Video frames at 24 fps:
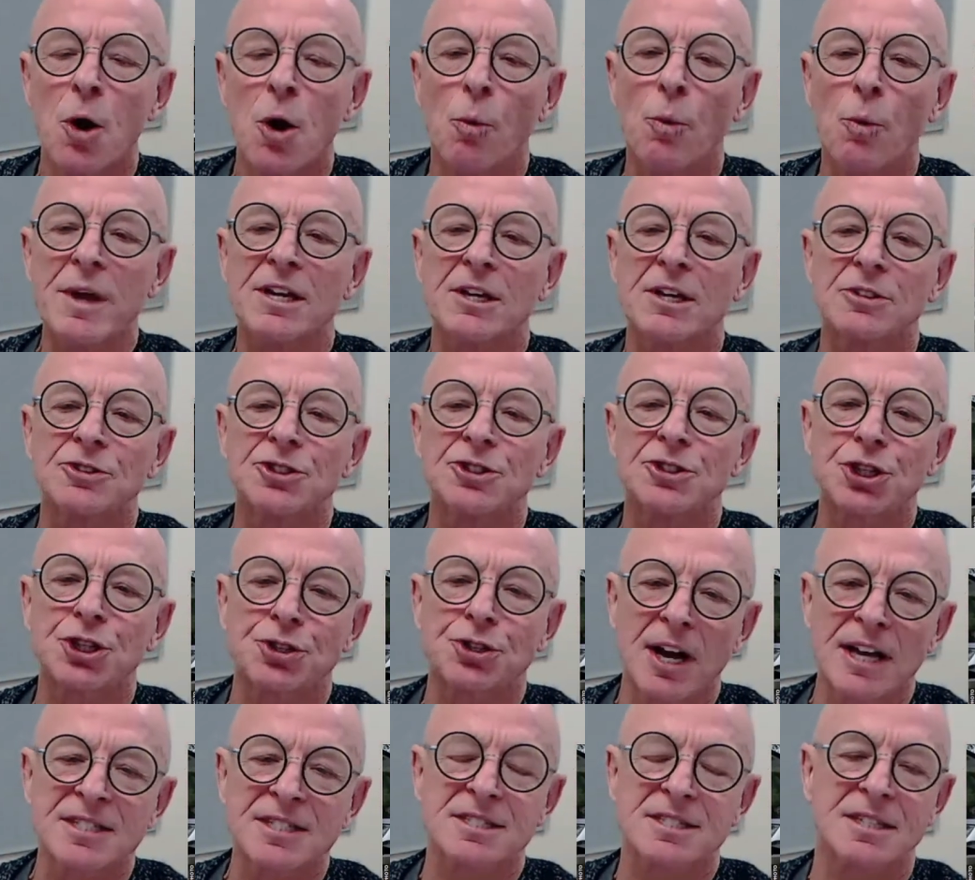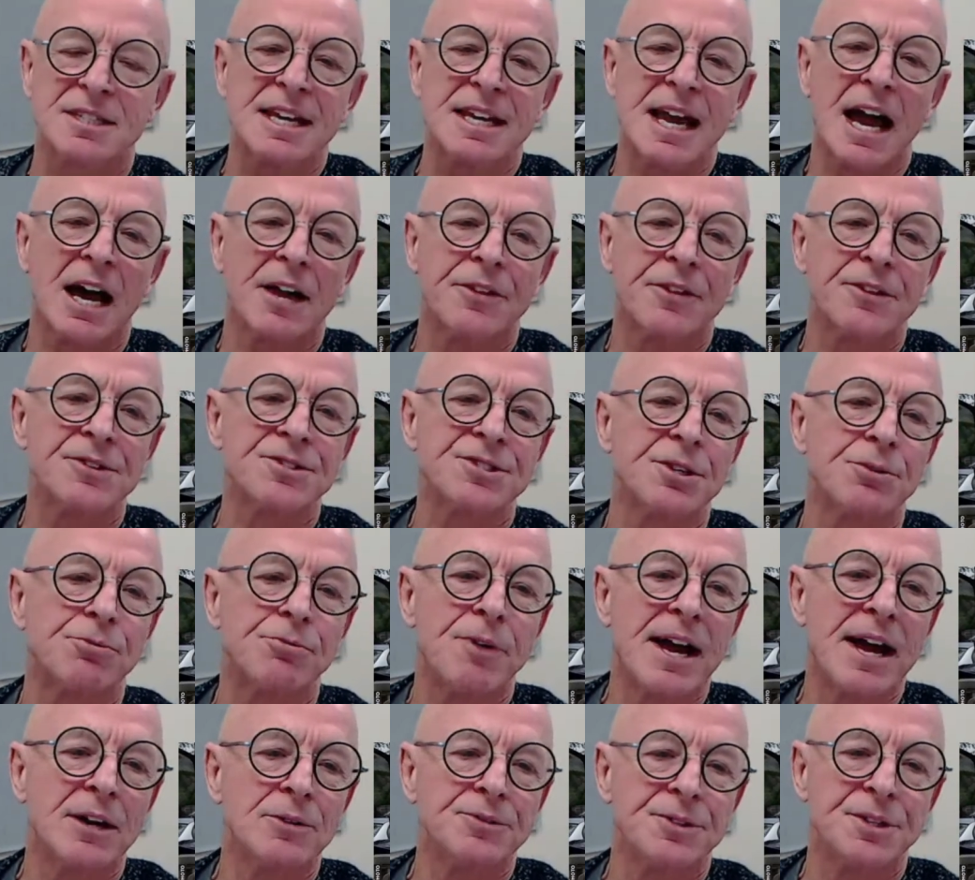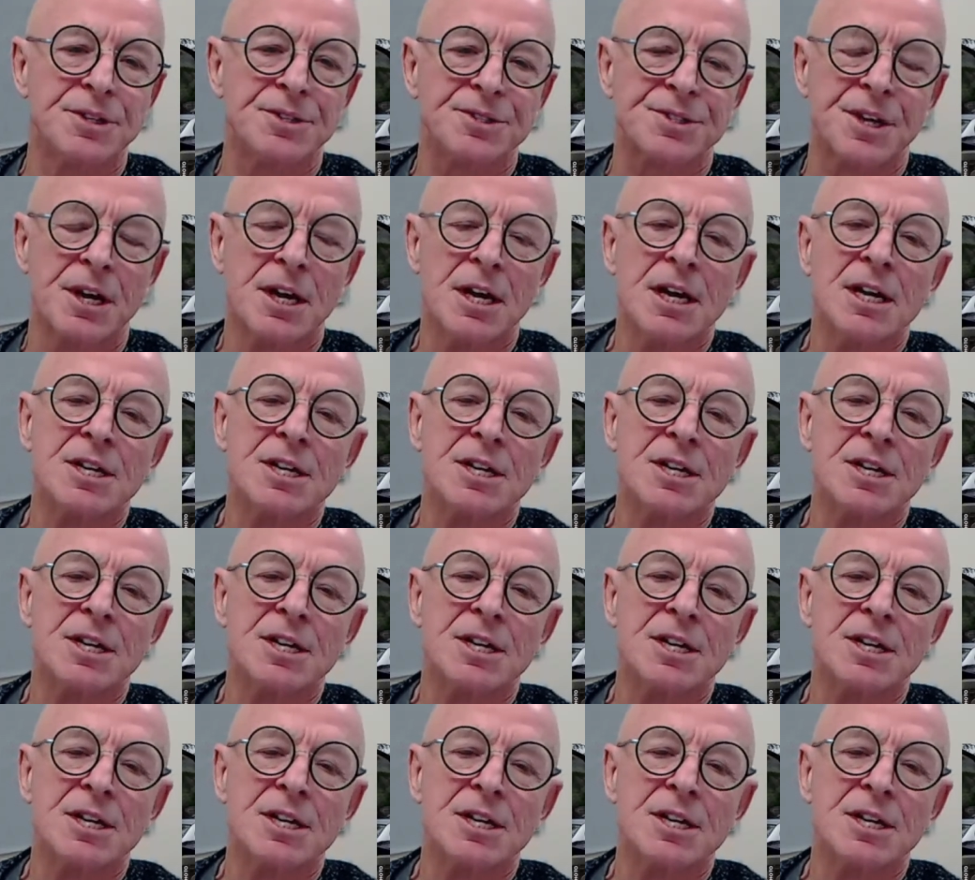We can trust the others around us.